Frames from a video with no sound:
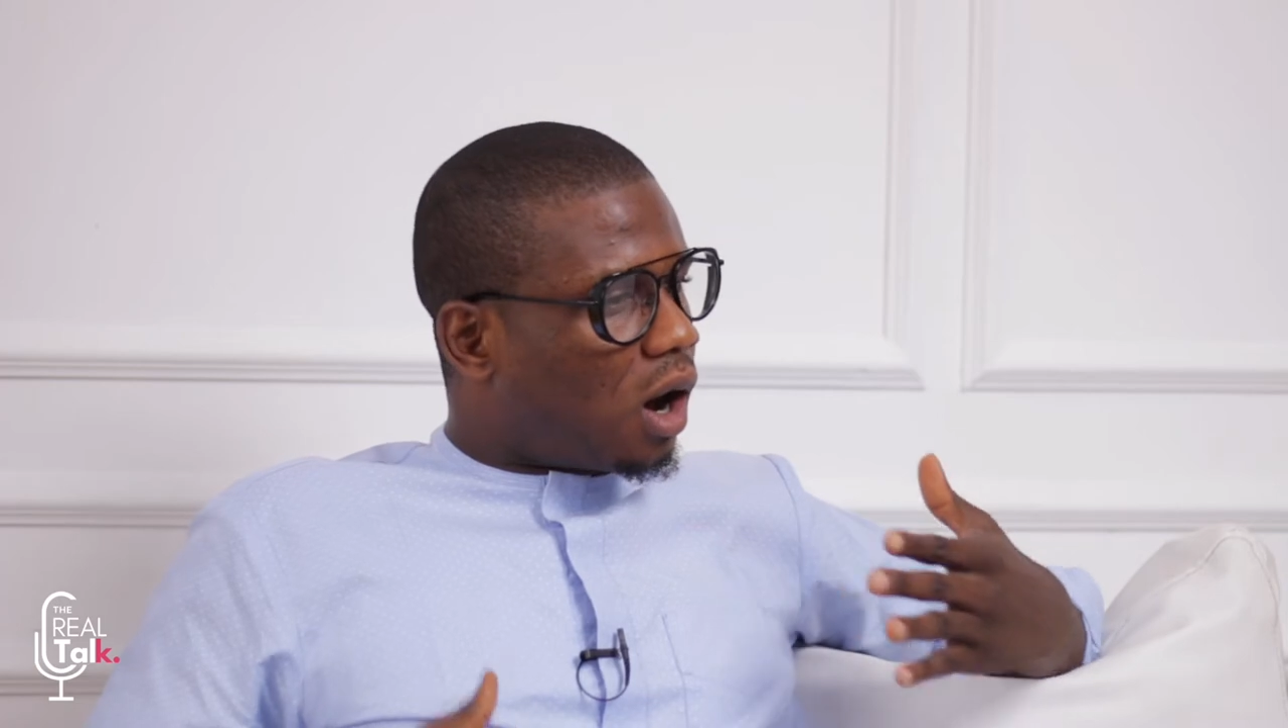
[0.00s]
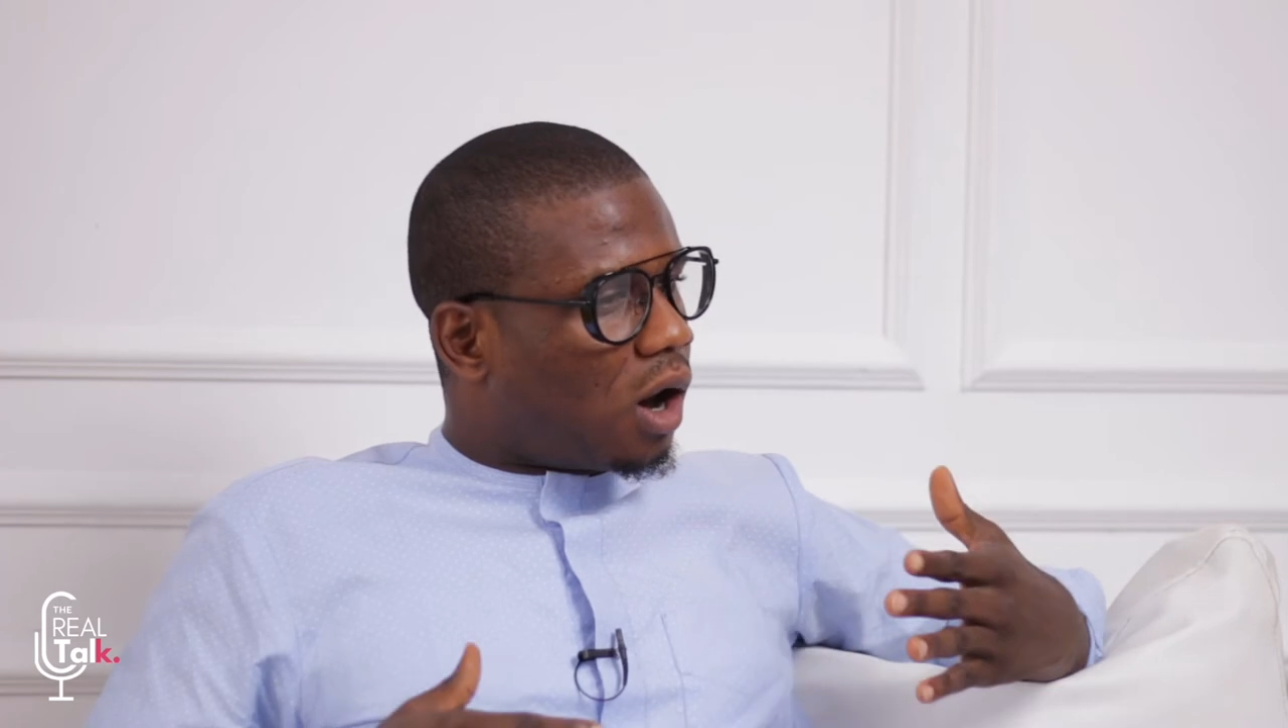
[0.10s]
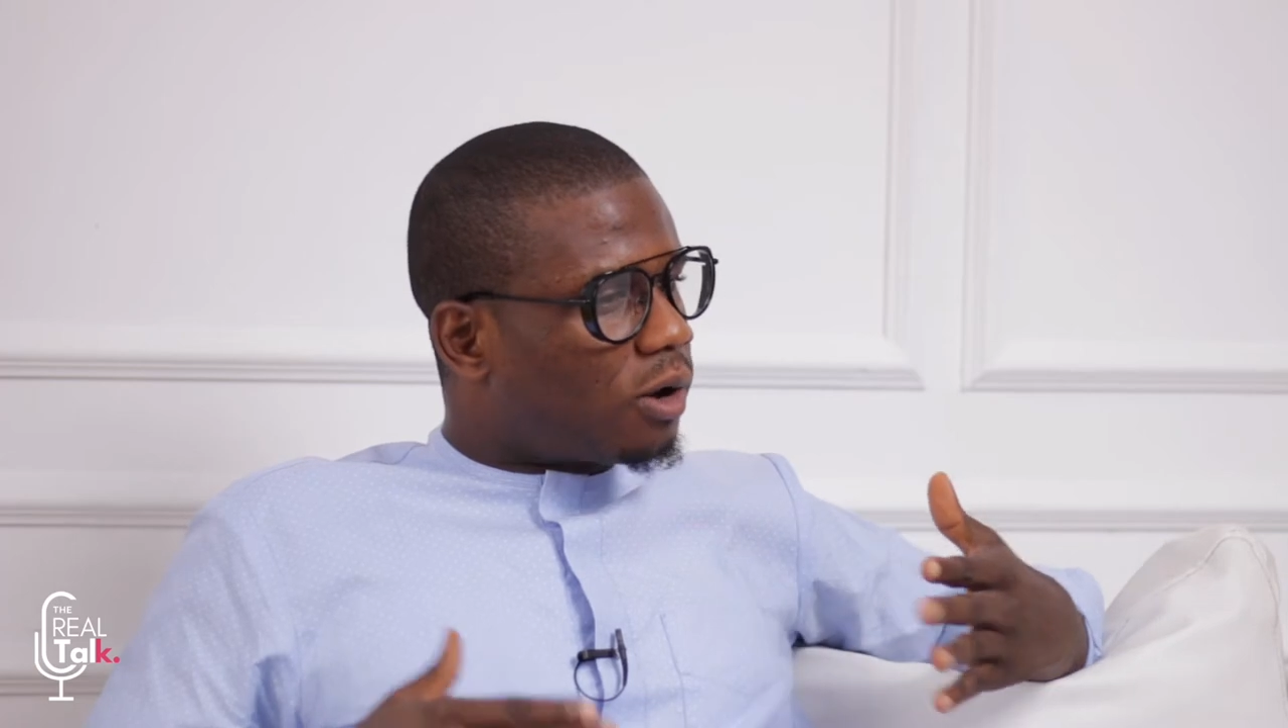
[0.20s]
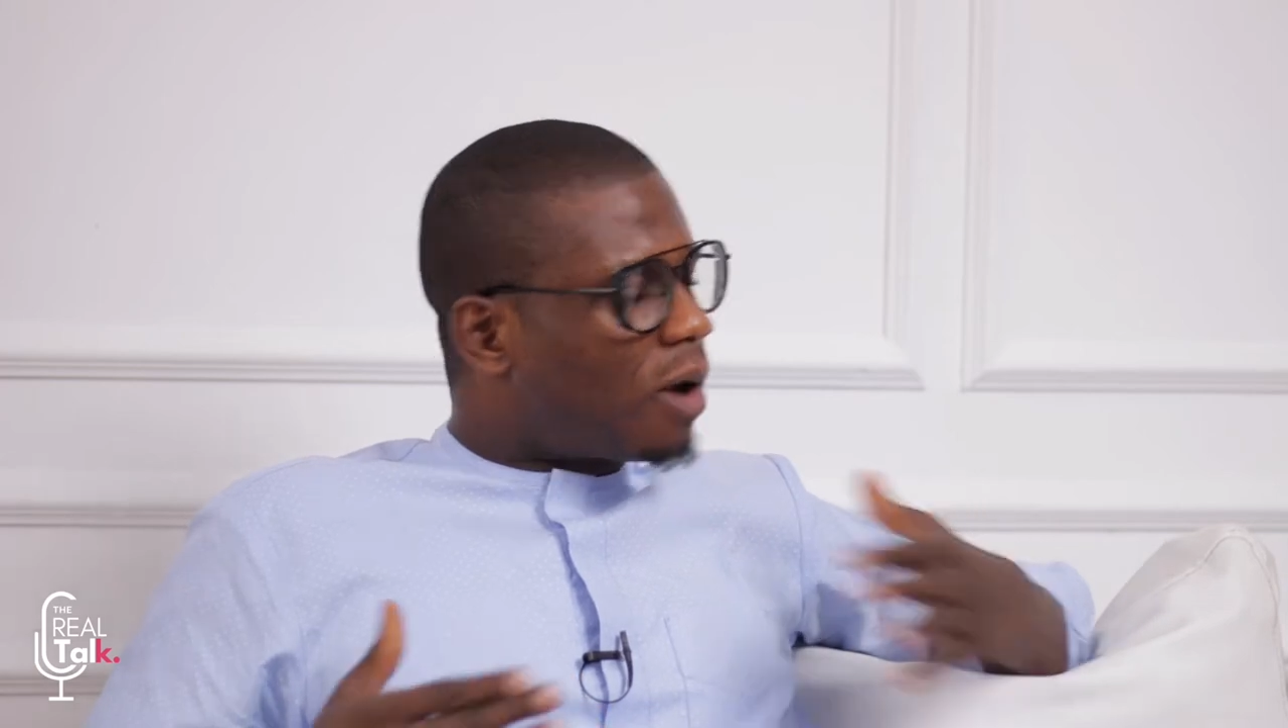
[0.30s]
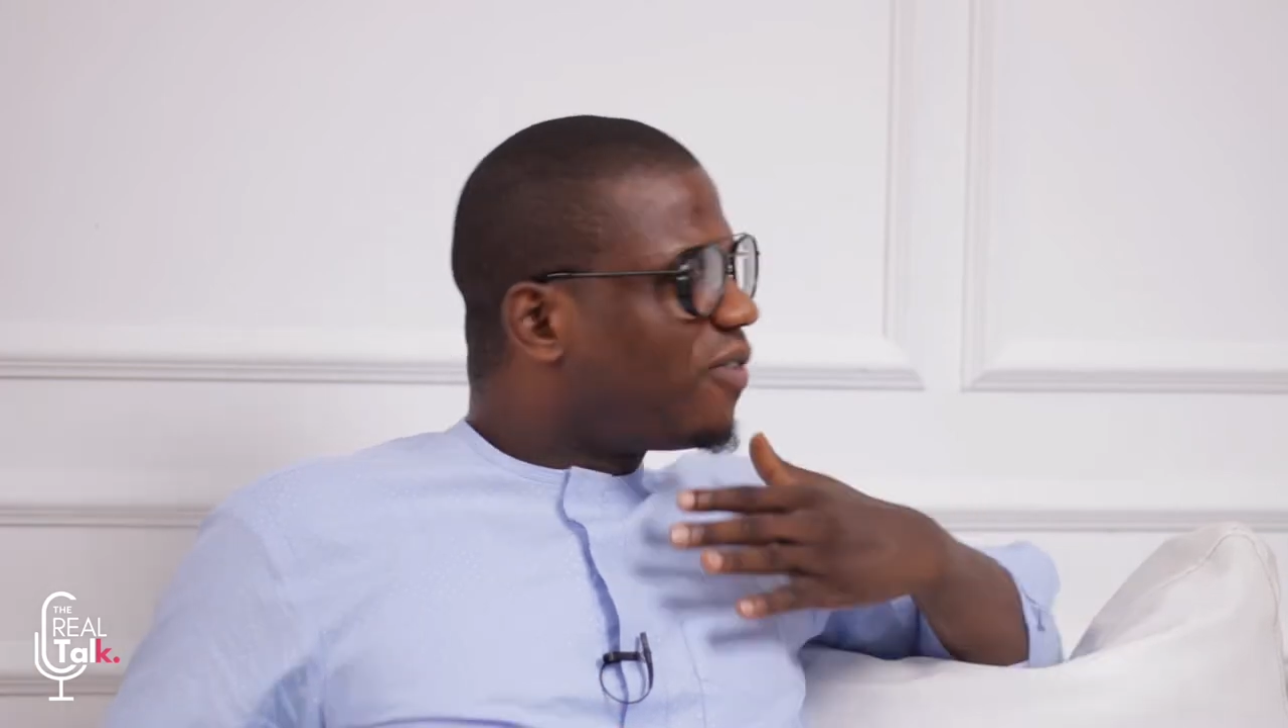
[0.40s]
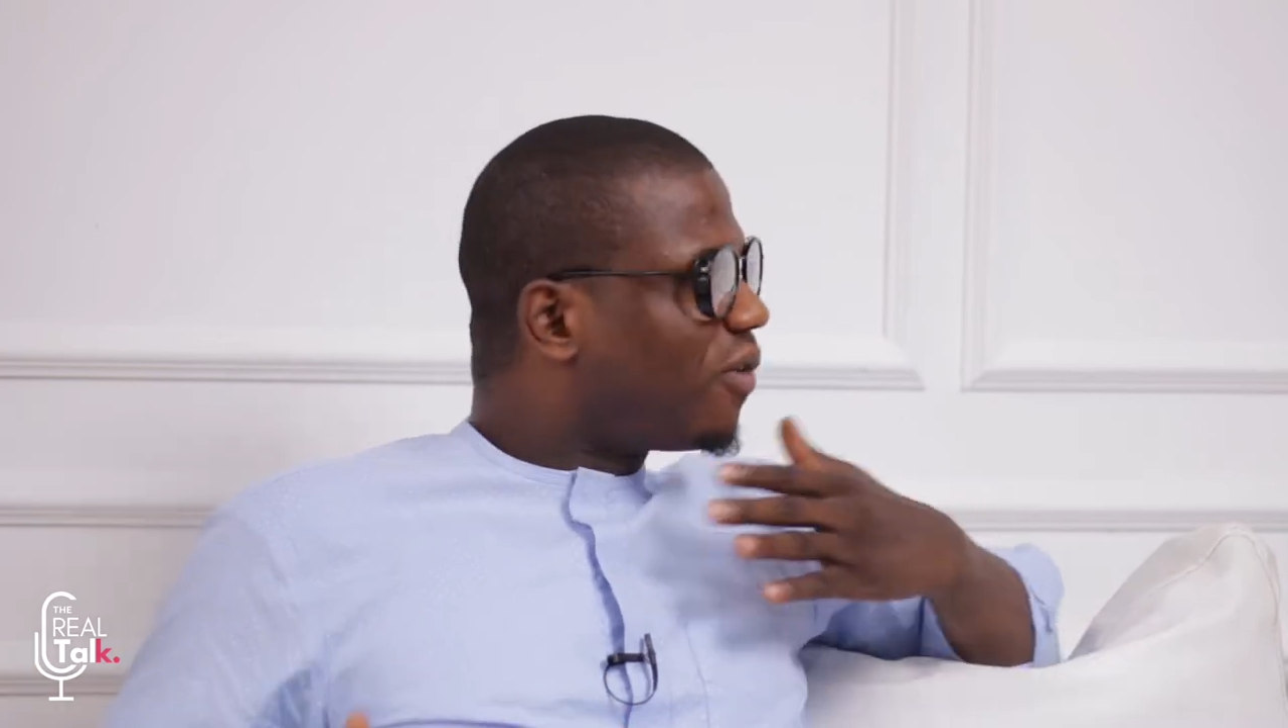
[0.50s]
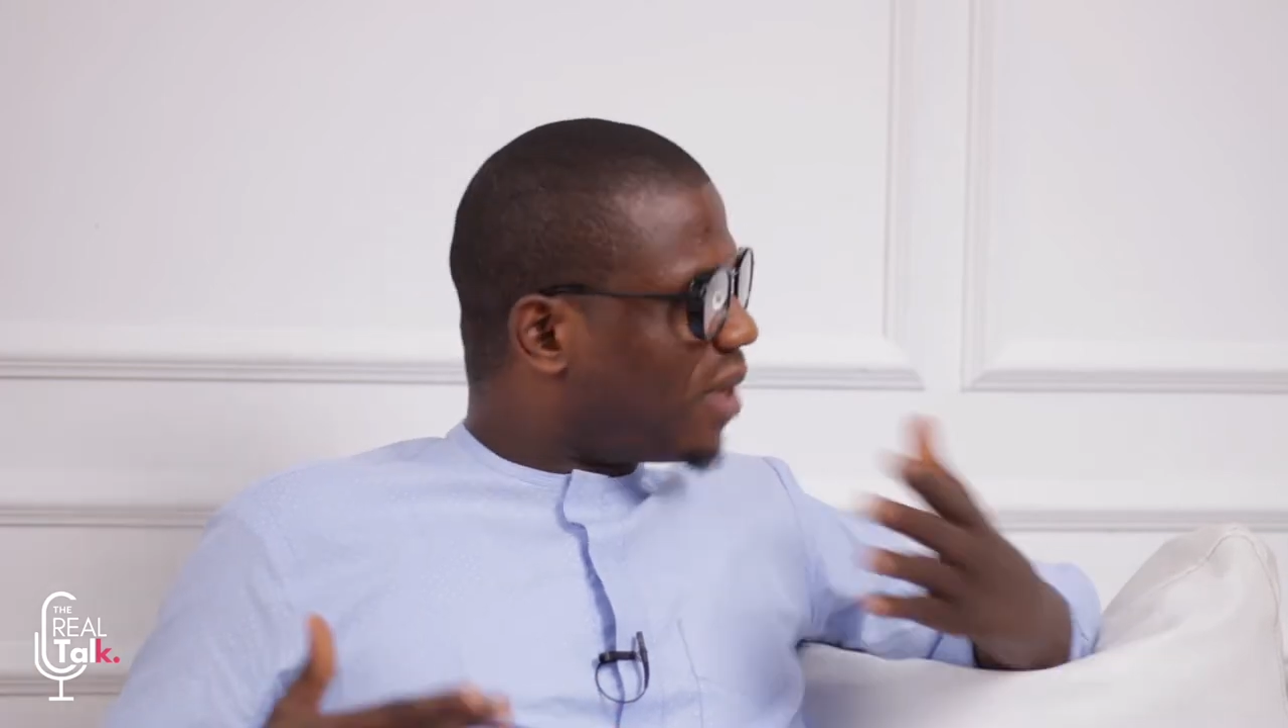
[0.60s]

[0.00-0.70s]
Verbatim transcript: uh, coming